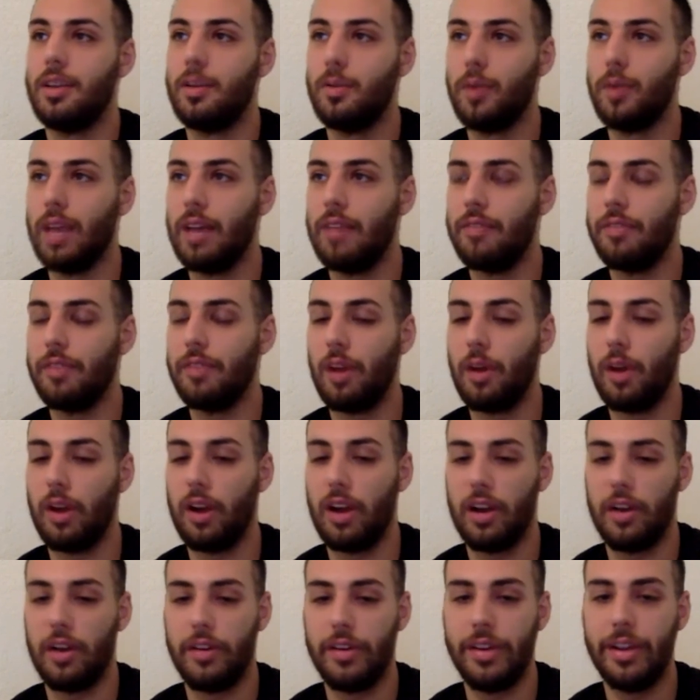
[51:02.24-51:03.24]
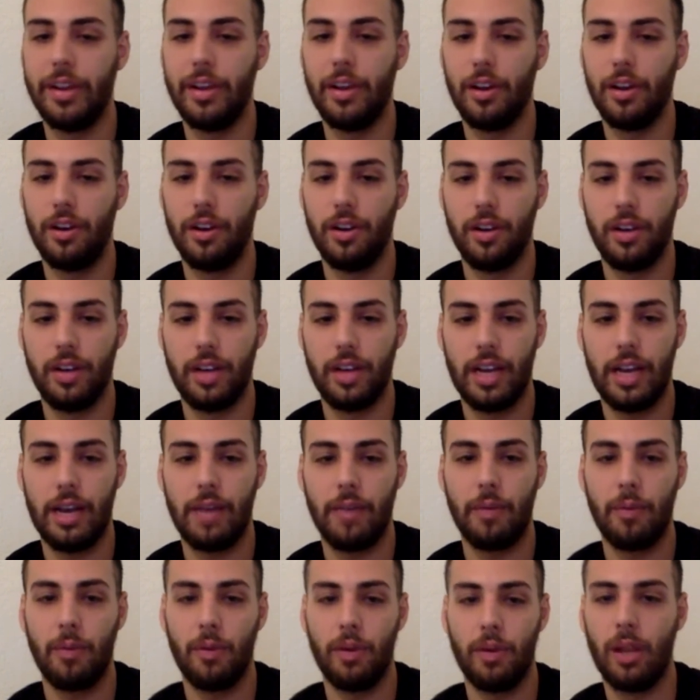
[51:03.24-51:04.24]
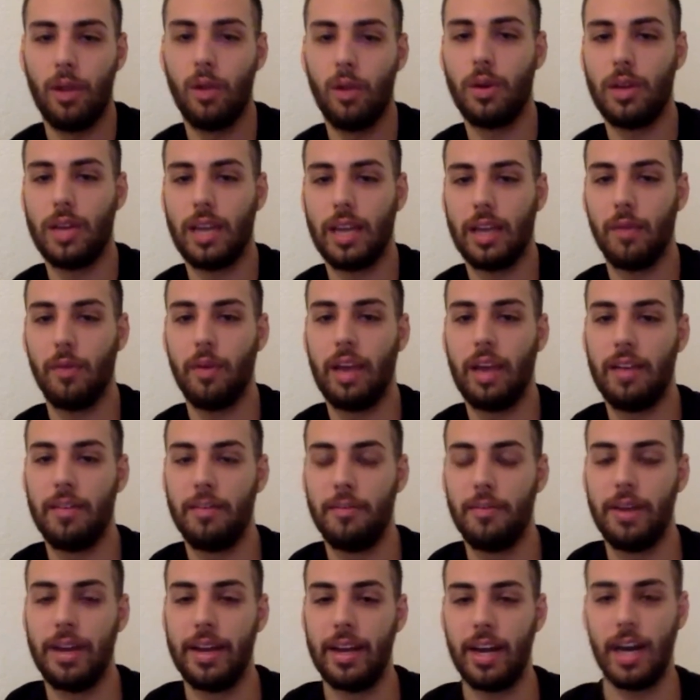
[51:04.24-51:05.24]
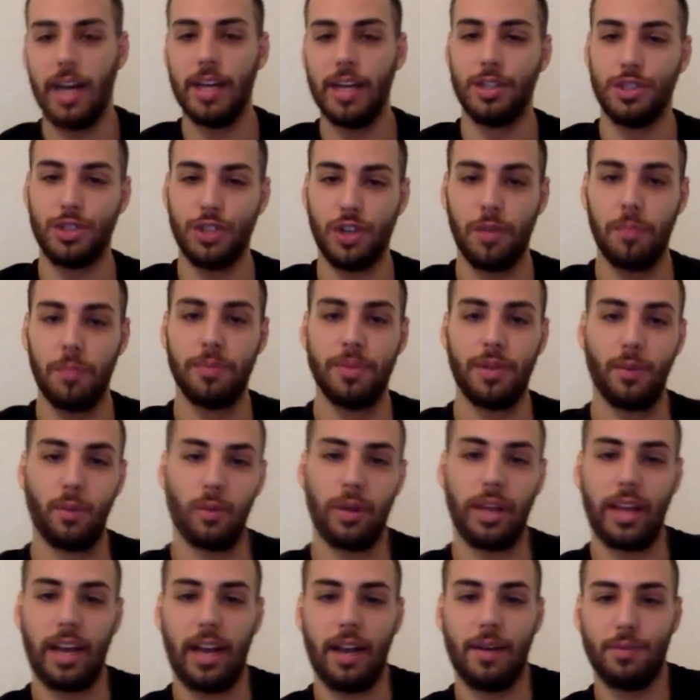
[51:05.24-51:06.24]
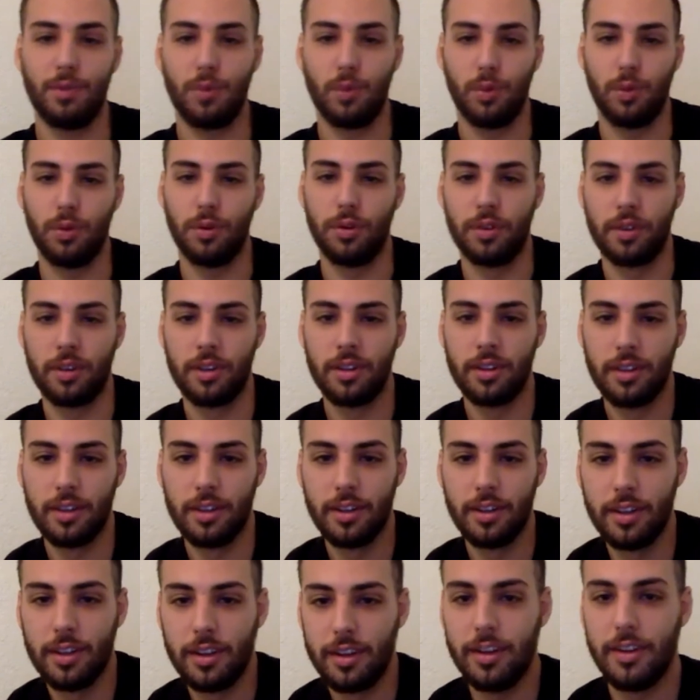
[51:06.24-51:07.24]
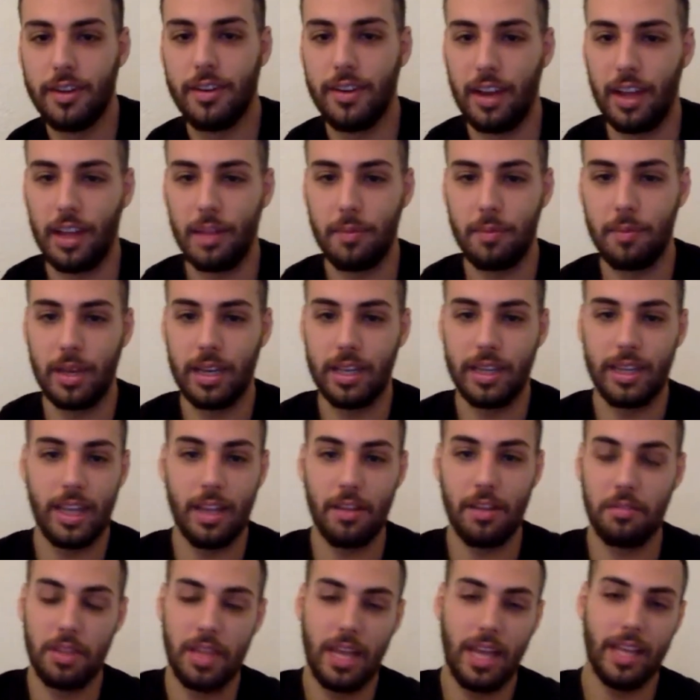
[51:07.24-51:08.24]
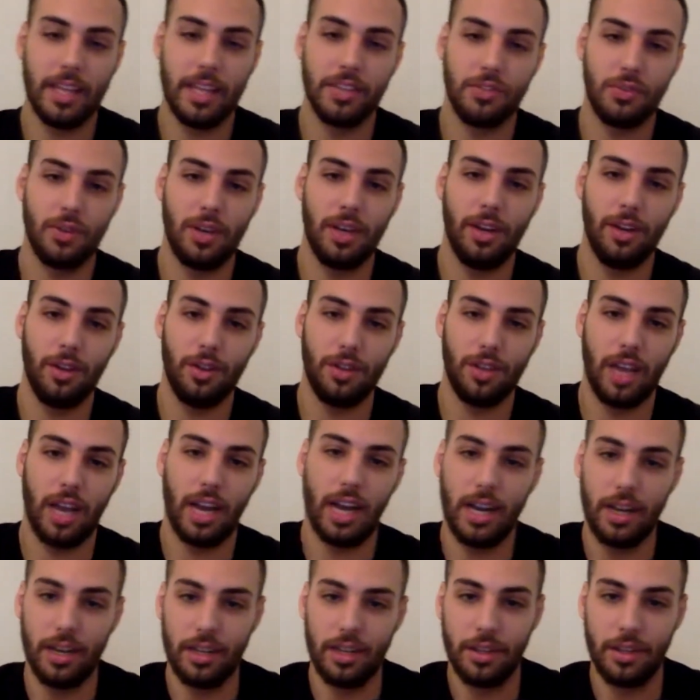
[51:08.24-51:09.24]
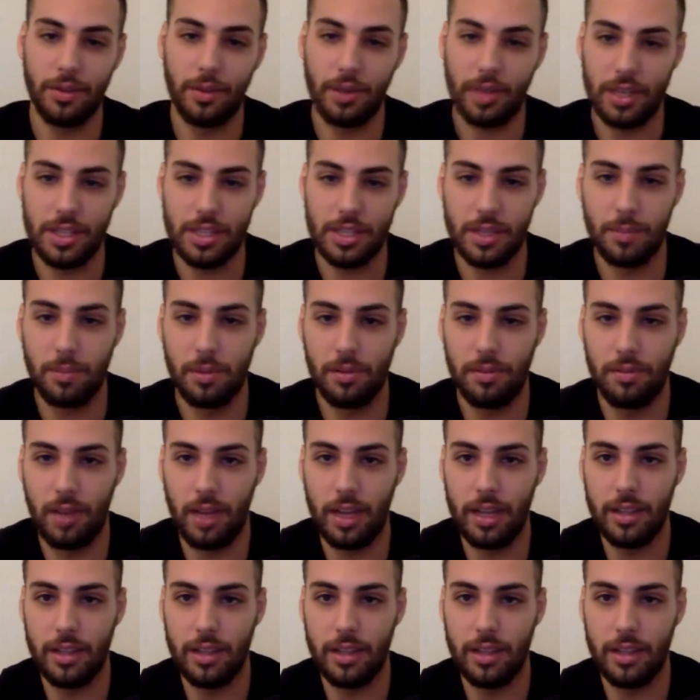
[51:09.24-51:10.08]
we have our, our ego and we want to look like we have a very hard job that we have to do right but at the end of the day it's really not that hard and you can simplify